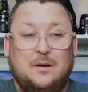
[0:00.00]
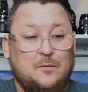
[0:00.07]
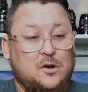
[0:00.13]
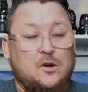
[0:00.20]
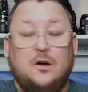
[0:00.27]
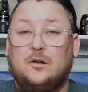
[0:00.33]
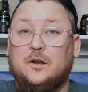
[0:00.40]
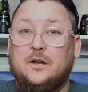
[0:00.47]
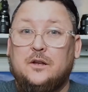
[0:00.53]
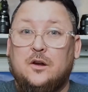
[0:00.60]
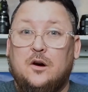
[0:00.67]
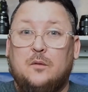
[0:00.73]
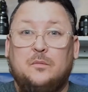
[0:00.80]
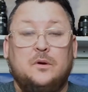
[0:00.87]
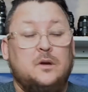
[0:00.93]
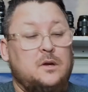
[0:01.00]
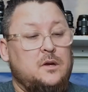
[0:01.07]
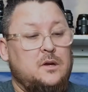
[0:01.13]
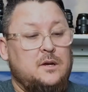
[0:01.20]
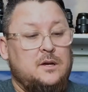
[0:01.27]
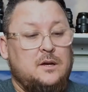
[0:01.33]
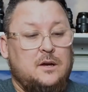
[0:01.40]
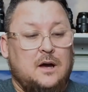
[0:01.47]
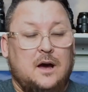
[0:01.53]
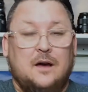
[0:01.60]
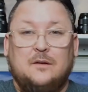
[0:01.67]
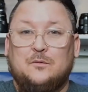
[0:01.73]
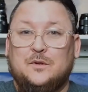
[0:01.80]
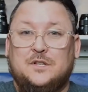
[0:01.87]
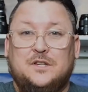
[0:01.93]
going to call it a nub,
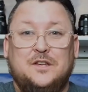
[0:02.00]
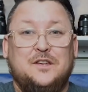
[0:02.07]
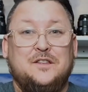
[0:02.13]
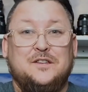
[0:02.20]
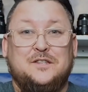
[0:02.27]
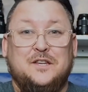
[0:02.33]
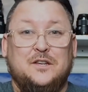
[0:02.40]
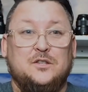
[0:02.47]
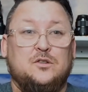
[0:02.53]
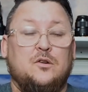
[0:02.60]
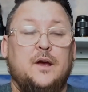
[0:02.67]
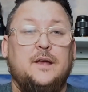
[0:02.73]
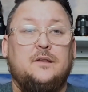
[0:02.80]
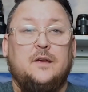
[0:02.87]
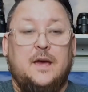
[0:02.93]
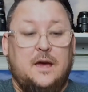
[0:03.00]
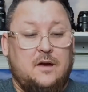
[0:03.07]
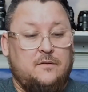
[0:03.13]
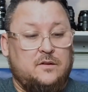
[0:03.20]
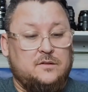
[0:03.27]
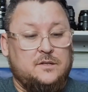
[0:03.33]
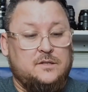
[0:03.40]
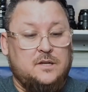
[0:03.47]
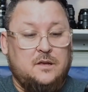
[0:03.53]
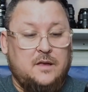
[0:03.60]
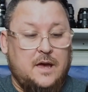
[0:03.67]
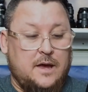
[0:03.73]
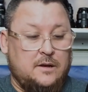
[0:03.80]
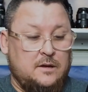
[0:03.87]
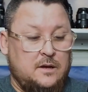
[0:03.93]
which this thing is great to have, I'll just say
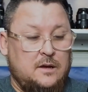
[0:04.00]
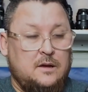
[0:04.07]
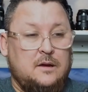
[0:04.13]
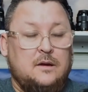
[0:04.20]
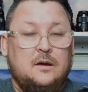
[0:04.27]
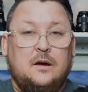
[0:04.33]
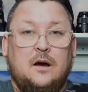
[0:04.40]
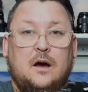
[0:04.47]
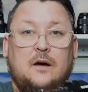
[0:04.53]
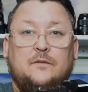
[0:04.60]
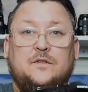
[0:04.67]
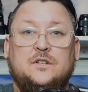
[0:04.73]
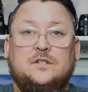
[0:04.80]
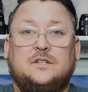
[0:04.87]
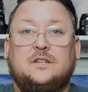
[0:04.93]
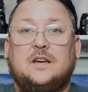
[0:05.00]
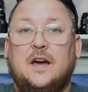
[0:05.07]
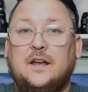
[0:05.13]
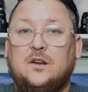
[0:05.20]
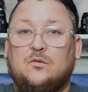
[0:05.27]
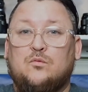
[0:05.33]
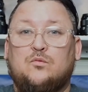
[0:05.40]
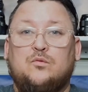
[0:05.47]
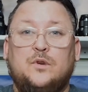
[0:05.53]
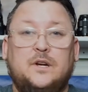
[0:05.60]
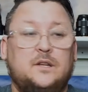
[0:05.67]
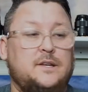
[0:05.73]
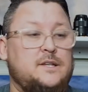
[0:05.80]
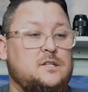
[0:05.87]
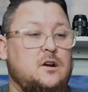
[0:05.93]
that. Just kind of
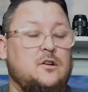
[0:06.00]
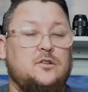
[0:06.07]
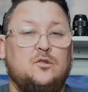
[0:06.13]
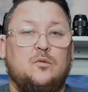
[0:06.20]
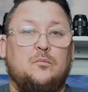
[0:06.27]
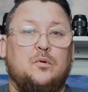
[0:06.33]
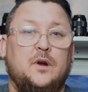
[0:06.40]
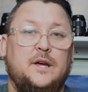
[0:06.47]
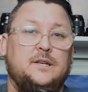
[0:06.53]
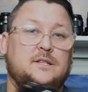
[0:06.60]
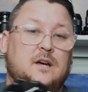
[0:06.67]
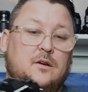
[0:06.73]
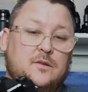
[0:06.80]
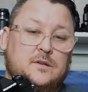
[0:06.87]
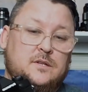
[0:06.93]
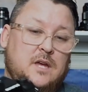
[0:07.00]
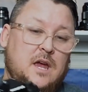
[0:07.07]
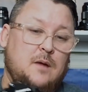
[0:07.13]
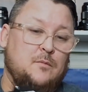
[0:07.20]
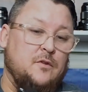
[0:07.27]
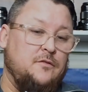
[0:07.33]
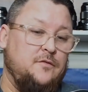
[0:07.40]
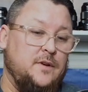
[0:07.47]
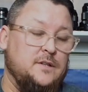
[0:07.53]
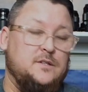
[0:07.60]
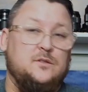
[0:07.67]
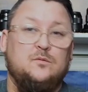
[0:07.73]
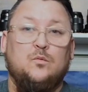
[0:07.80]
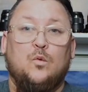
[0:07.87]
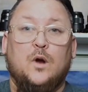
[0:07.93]
really started to embrace how this camera
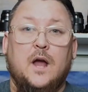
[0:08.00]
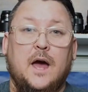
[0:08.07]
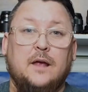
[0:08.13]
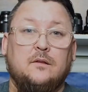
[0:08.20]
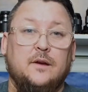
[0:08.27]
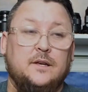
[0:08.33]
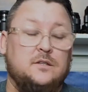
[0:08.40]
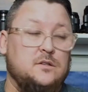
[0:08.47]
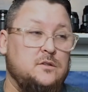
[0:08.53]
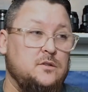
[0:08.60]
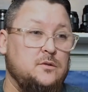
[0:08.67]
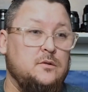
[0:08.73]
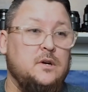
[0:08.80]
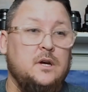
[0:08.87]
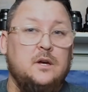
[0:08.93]
fits what I like to do.